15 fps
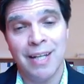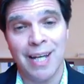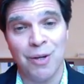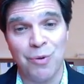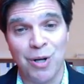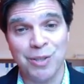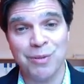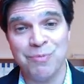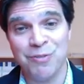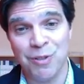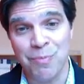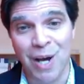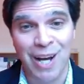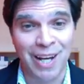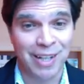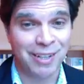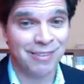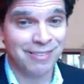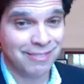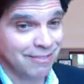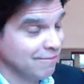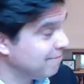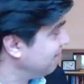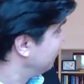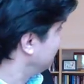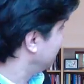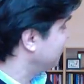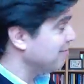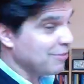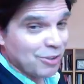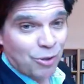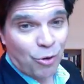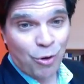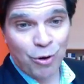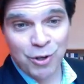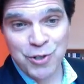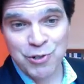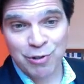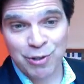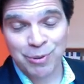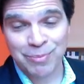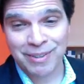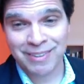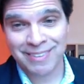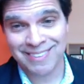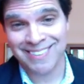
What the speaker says: And welcome to my orange room.